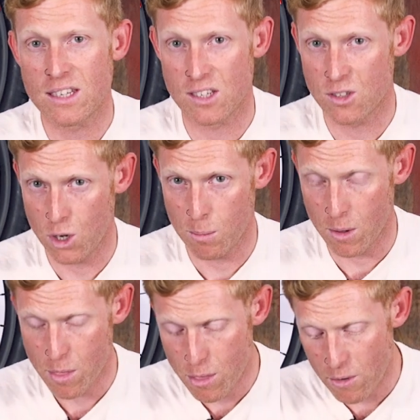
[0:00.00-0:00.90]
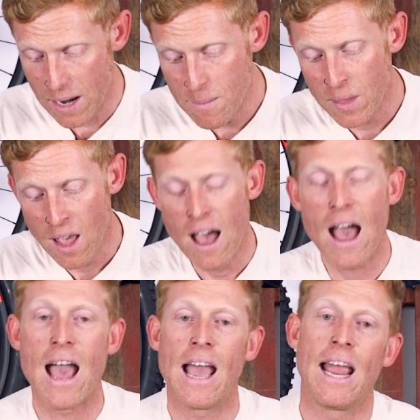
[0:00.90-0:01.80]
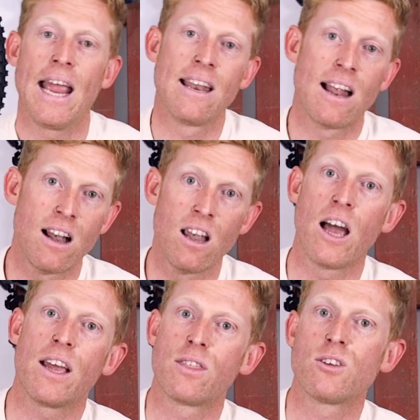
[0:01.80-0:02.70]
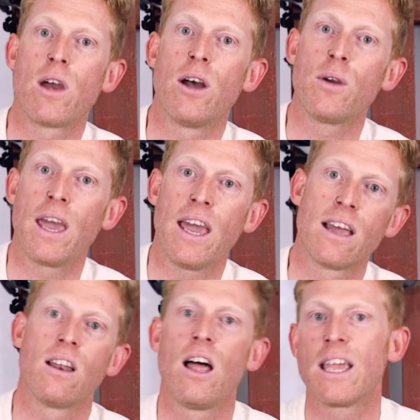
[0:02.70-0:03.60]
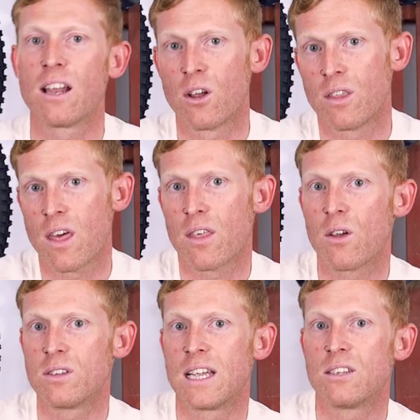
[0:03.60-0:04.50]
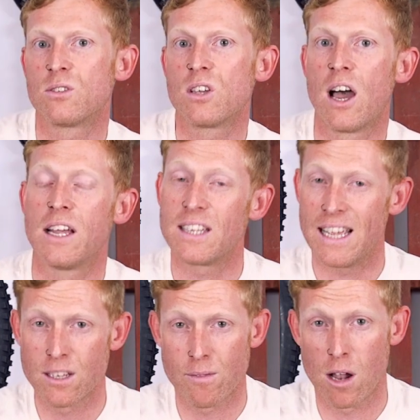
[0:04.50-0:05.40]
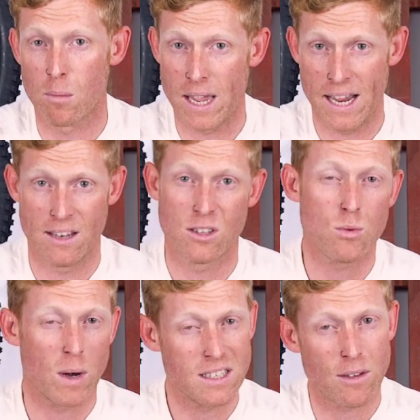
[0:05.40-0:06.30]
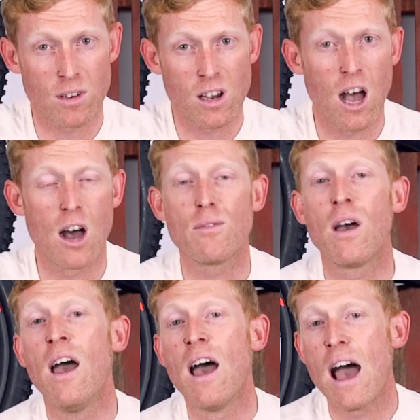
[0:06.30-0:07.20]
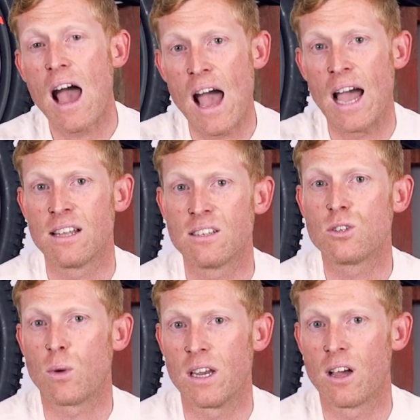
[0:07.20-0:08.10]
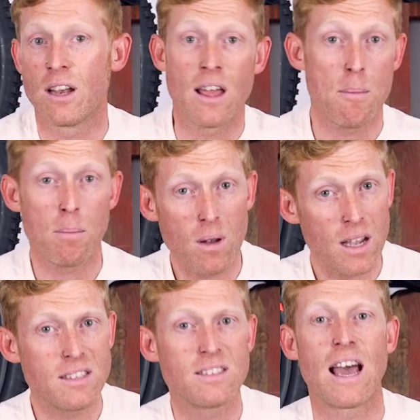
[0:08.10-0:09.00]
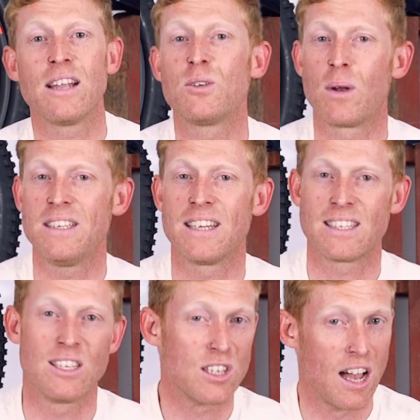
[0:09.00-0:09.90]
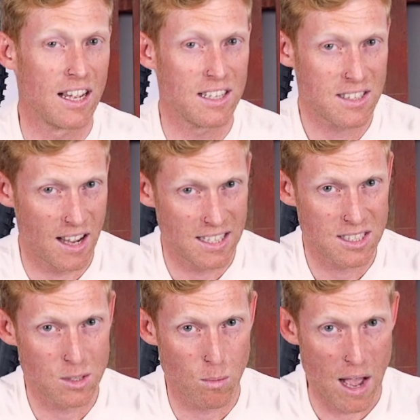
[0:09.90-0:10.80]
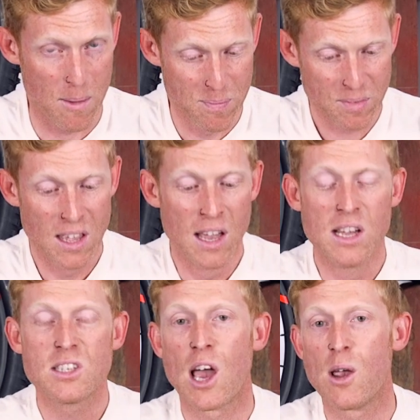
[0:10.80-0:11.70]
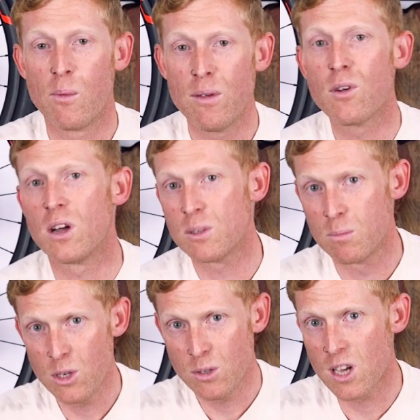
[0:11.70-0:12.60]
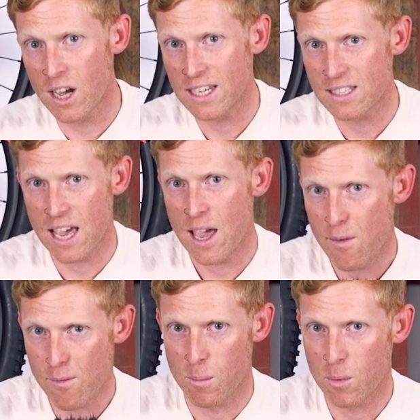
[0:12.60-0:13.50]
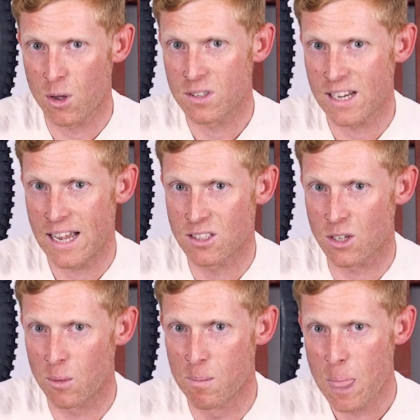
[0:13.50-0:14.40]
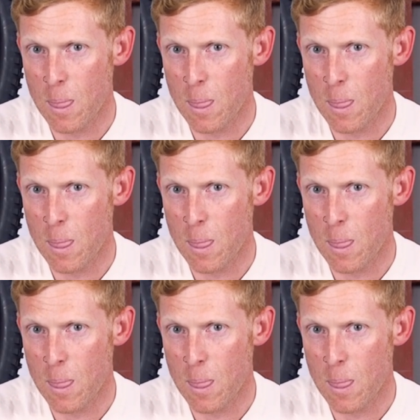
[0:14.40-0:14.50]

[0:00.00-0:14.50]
this is 2.3, and like the Trail King and like a lot of the other Continental tyres, it's available in 27.5 and 29, plus that 26 inch tyre size as well. So we've got some new tyres there from Continental.